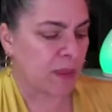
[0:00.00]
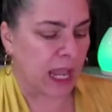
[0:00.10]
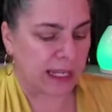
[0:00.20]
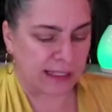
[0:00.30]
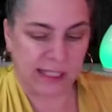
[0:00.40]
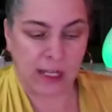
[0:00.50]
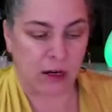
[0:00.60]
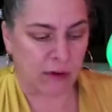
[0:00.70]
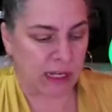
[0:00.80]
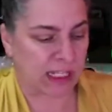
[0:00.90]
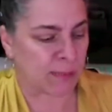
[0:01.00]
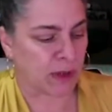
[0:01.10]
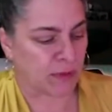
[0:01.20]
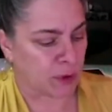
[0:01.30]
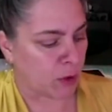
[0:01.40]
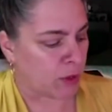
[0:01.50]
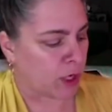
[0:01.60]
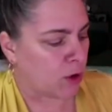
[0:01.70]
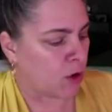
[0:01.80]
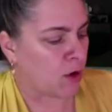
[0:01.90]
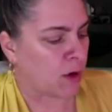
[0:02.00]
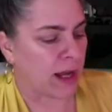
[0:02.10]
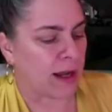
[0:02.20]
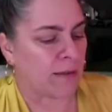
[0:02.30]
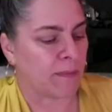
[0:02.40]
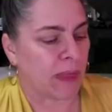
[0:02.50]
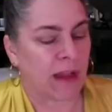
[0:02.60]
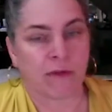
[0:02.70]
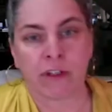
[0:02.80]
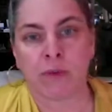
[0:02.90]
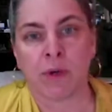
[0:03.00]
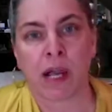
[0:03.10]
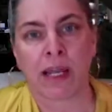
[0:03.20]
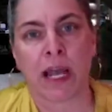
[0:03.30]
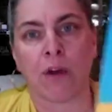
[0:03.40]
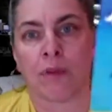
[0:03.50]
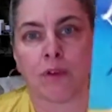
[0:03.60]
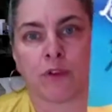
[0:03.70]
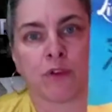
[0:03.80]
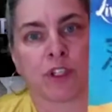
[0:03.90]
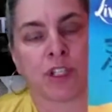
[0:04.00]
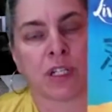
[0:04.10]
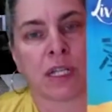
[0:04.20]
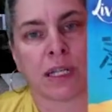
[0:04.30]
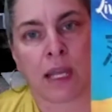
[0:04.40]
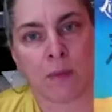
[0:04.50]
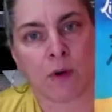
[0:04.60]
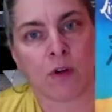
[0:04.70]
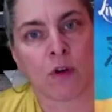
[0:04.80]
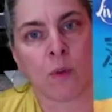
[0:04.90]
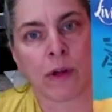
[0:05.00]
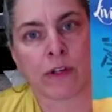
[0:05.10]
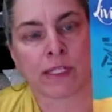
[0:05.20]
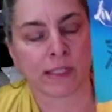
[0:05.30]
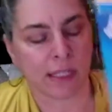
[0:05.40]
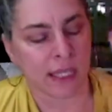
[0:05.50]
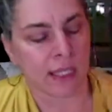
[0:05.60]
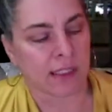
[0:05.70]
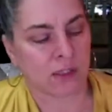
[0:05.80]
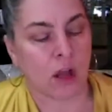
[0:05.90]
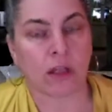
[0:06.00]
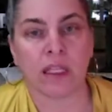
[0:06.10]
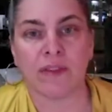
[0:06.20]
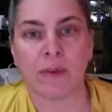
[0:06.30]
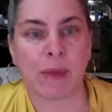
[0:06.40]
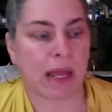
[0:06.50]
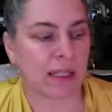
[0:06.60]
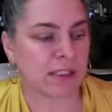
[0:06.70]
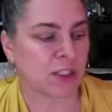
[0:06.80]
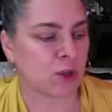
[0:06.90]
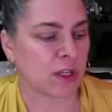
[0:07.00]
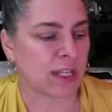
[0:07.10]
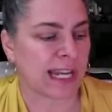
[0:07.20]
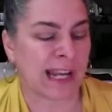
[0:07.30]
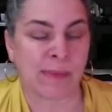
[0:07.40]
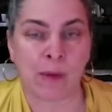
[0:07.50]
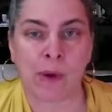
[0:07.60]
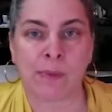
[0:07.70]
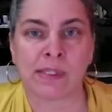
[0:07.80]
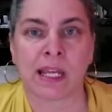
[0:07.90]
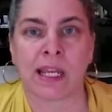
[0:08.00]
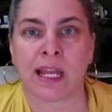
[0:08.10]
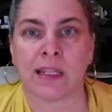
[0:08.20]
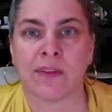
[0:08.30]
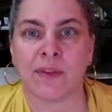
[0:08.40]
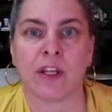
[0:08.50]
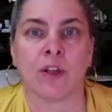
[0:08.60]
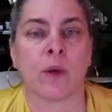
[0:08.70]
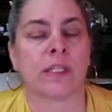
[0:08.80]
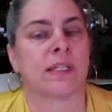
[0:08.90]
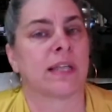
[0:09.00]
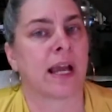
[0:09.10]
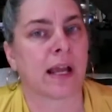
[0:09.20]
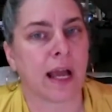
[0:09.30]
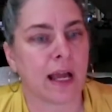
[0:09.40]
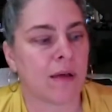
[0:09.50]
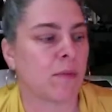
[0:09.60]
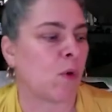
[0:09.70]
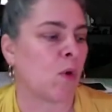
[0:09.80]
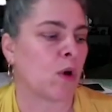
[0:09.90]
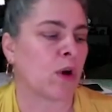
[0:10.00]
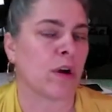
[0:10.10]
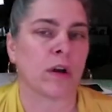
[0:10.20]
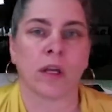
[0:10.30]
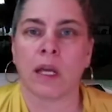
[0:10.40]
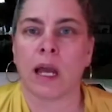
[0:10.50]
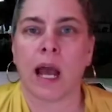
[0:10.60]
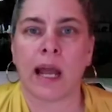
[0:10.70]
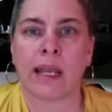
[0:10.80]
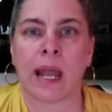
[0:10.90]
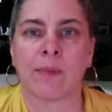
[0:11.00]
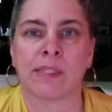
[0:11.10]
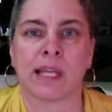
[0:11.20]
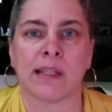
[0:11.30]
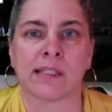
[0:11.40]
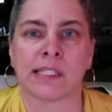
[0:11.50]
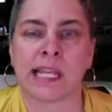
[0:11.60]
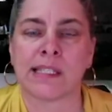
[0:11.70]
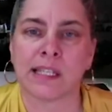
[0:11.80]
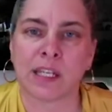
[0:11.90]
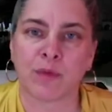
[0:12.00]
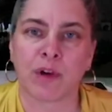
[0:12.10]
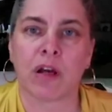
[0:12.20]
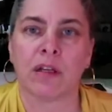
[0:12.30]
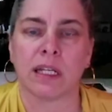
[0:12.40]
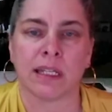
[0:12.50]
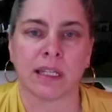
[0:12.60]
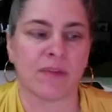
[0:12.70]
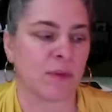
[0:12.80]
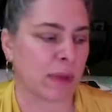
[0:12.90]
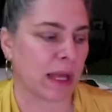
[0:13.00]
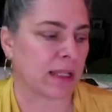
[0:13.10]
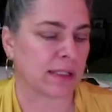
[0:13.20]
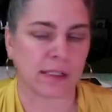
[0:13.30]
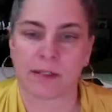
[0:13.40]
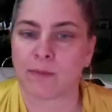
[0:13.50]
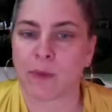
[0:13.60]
I didn't say it already, but if you don't know, I've written a book on health and nutrition and chemical awareness. It's called Living Balanced. You could get it at my website at livinganointed.com or on Amazon, Stacy Kimbrell and Living Balanced.